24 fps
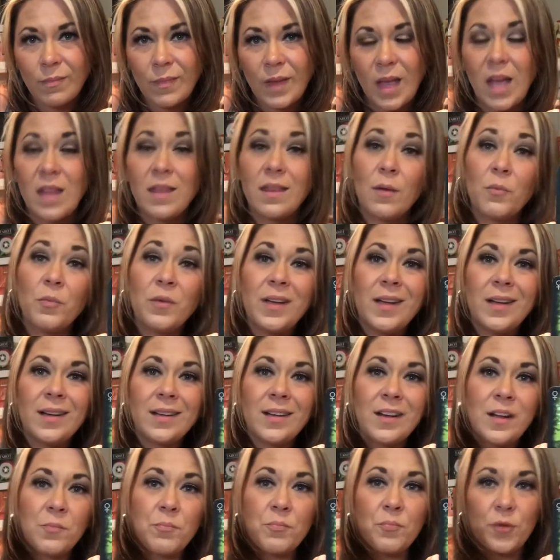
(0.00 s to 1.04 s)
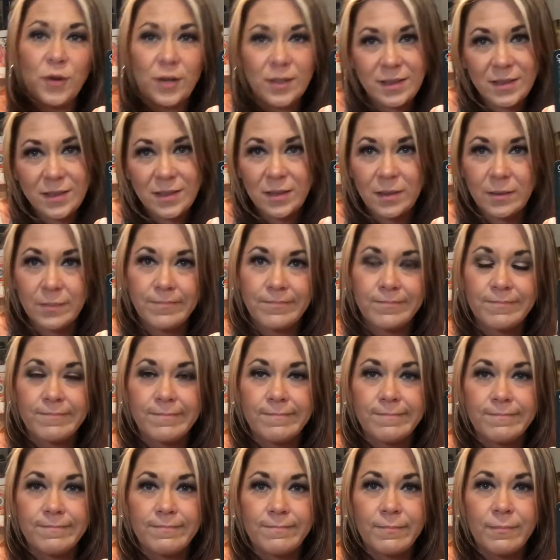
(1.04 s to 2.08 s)
And then we get an Empress.
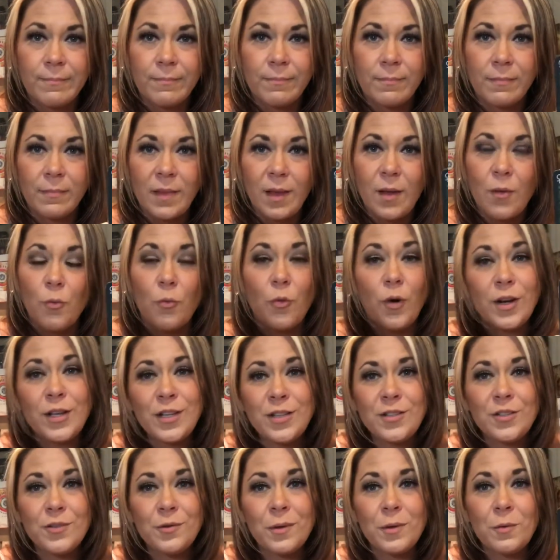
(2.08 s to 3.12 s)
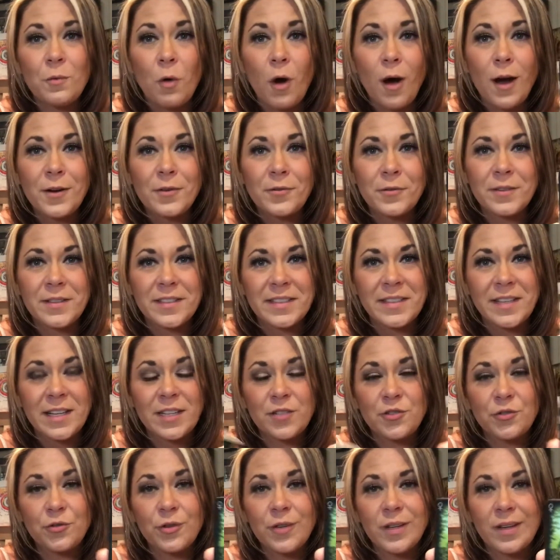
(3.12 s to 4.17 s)
What are you doing watering a
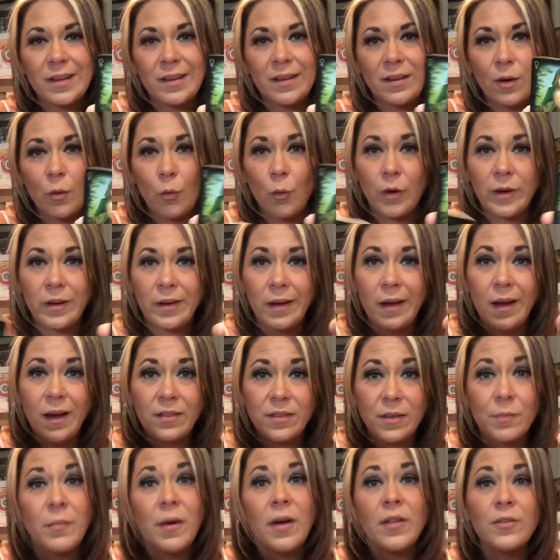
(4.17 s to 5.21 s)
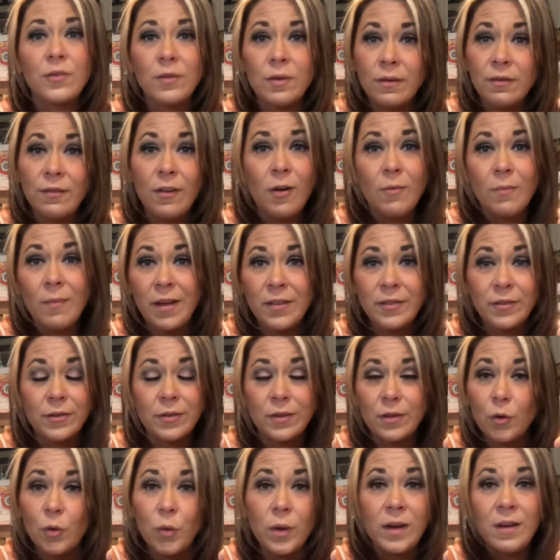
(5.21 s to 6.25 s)
dead tree when you got the mother of all mother,
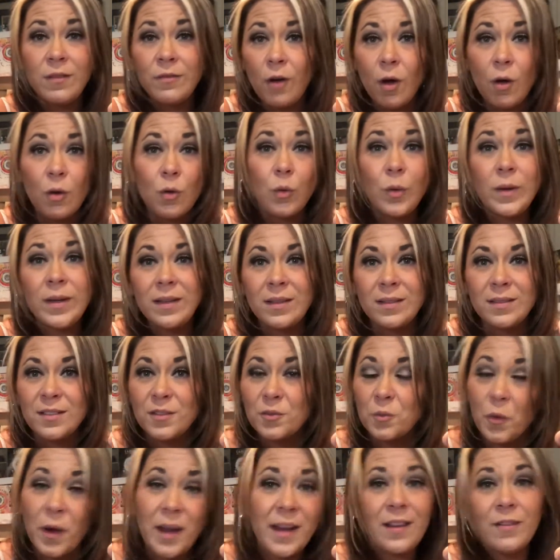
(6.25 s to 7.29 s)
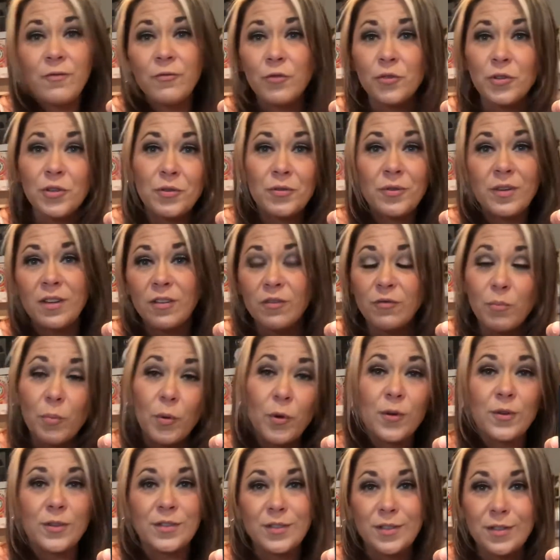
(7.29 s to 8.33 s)
the queen of all queens, waiting for you to give
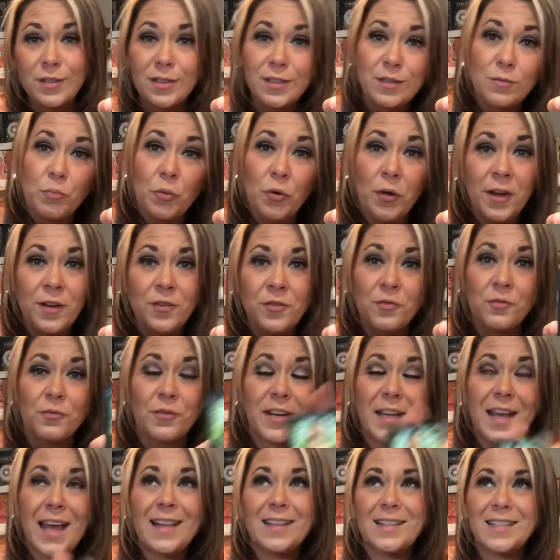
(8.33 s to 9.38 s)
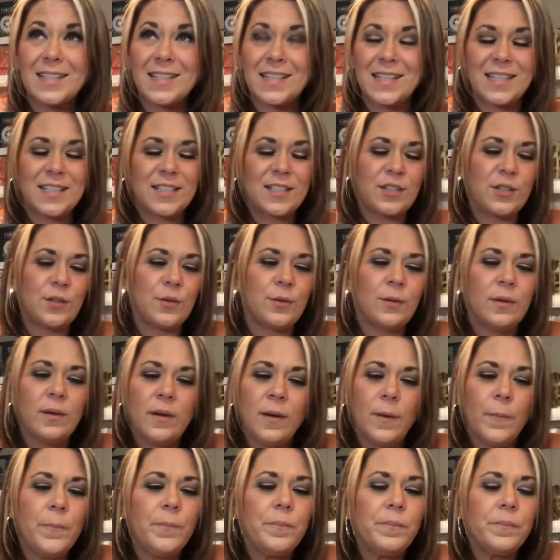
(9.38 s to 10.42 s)
birth to this brand new reality? So
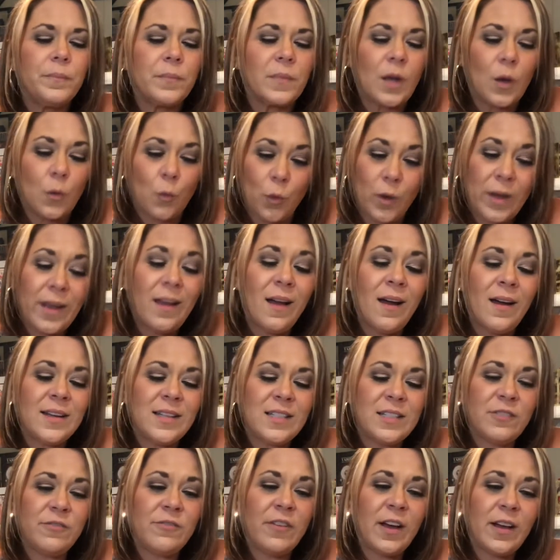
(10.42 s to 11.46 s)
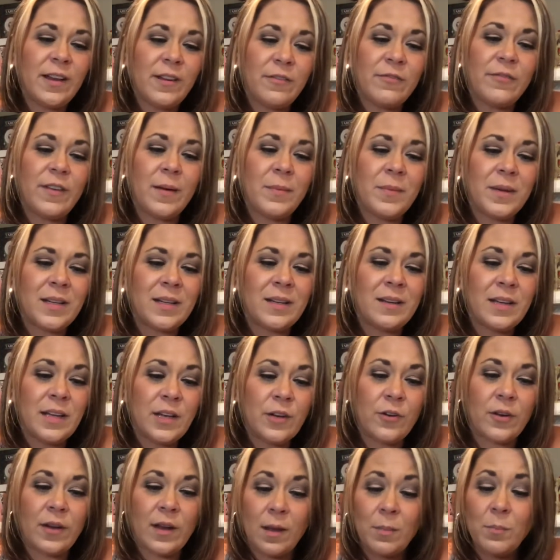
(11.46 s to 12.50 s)
we got a divine feminine
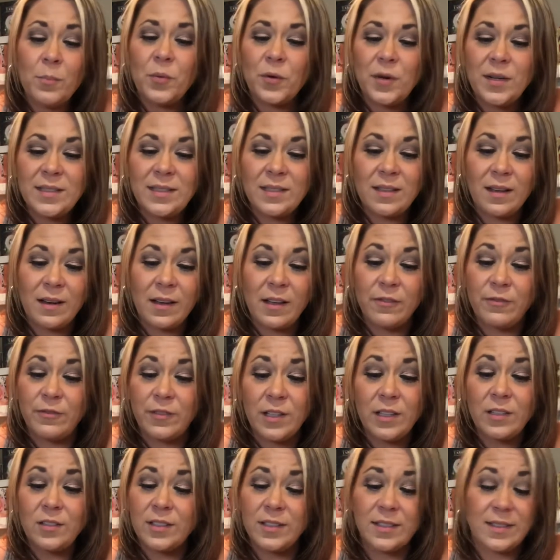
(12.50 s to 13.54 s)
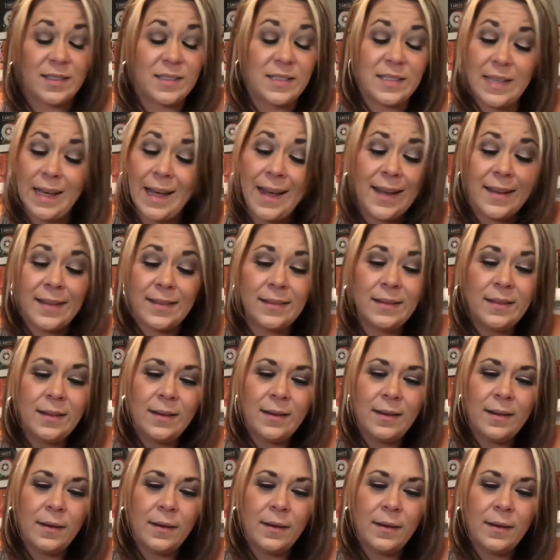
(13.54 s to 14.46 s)
here, an empress that I feel is done.